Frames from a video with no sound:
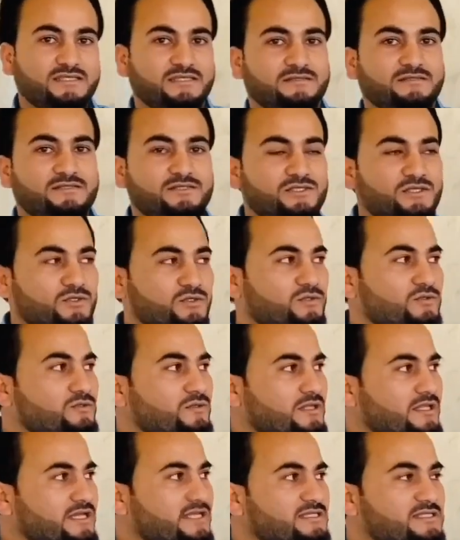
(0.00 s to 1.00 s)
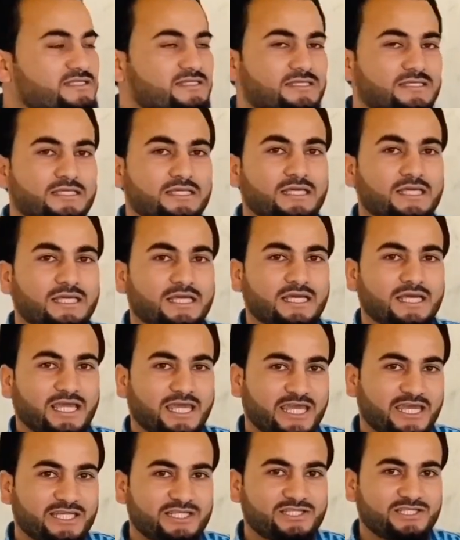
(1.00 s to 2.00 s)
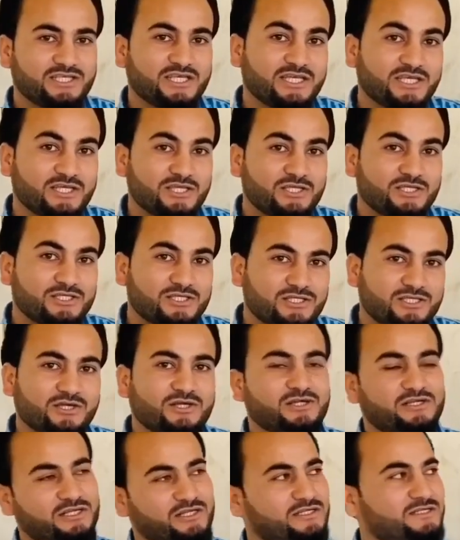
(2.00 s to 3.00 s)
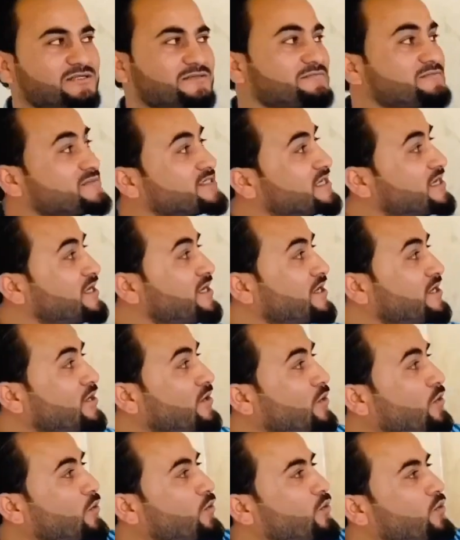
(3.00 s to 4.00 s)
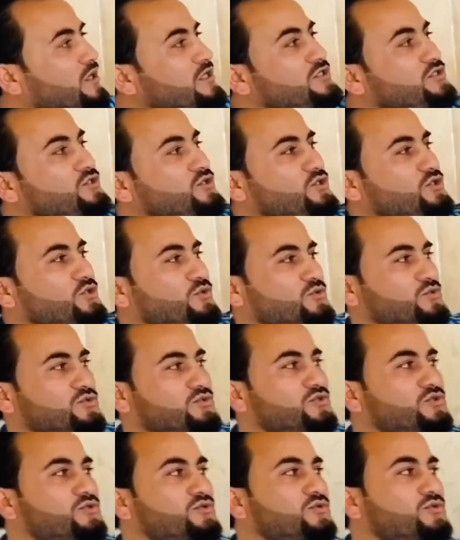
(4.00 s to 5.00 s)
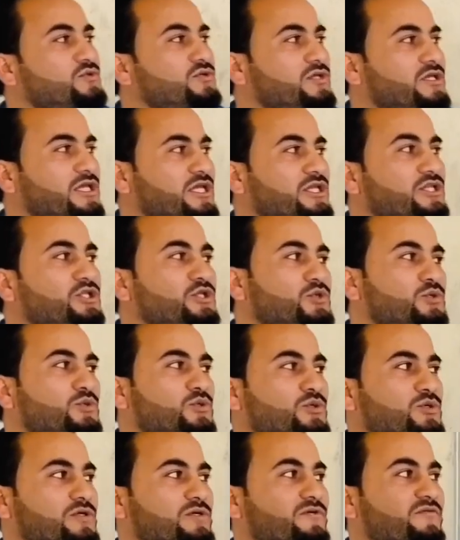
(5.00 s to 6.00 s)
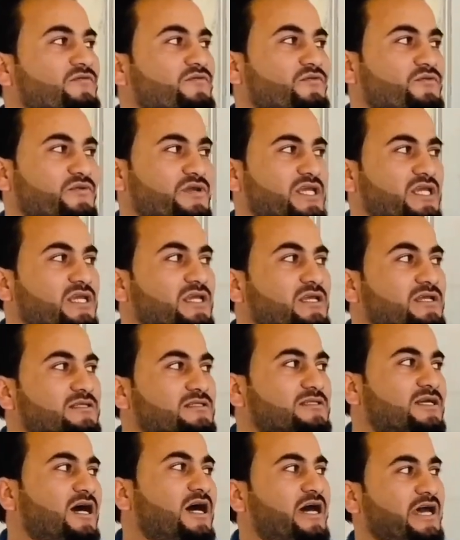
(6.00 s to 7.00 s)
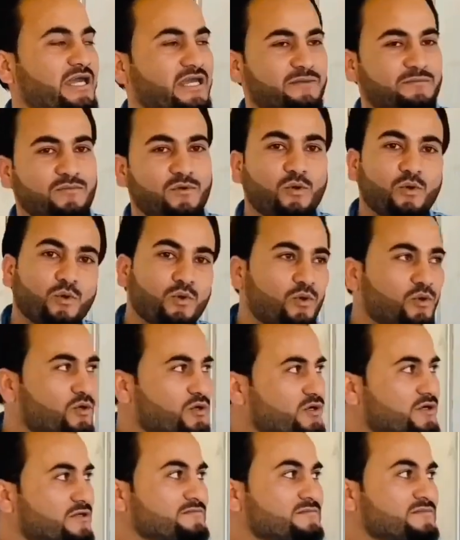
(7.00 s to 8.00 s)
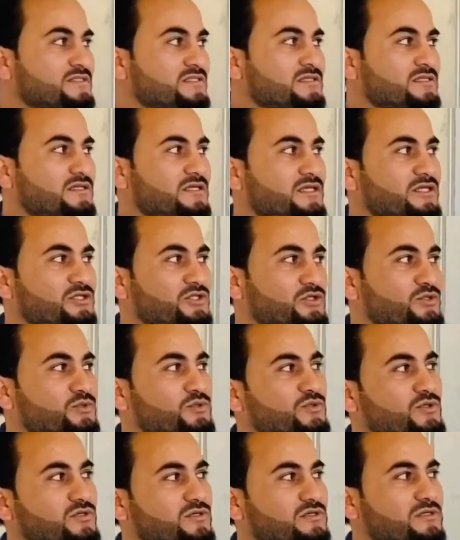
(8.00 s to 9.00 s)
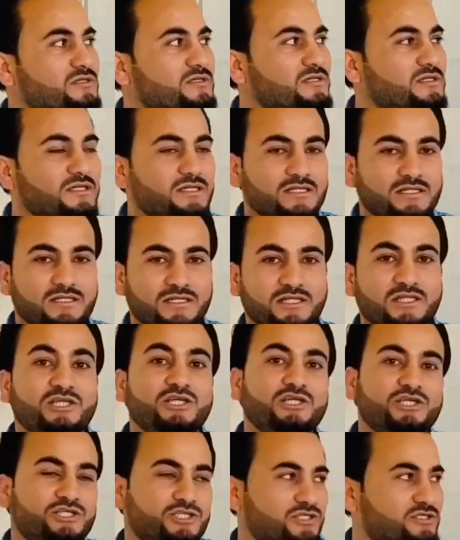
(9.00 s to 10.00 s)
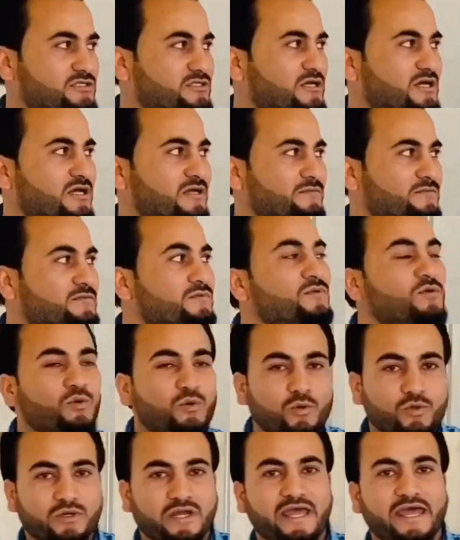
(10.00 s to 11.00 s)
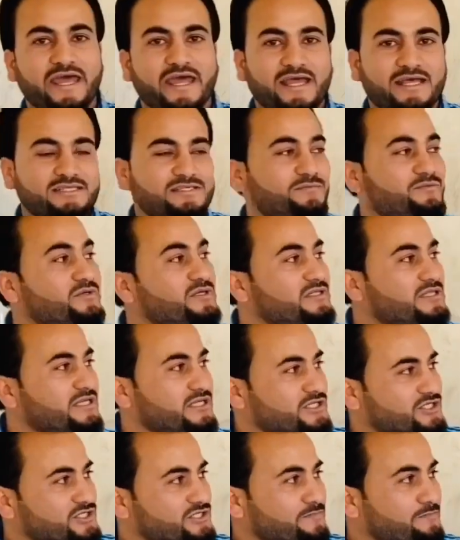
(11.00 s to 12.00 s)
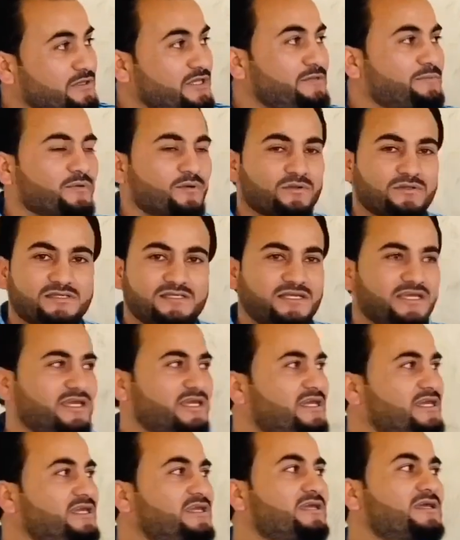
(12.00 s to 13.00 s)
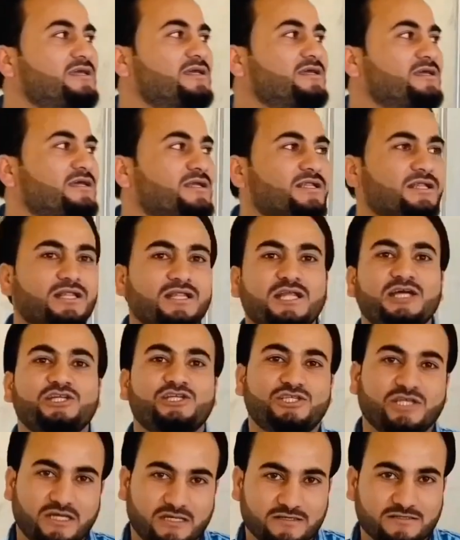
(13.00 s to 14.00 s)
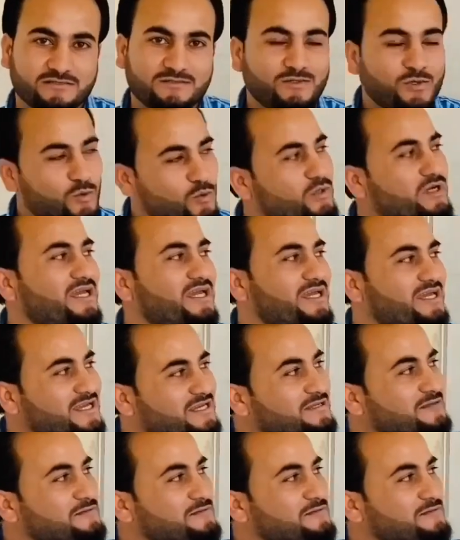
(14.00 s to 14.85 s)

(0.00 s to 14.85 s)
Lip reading: So let's get started. What do you do in your free time or in your leisure time, or as British people say, leisure? Okay?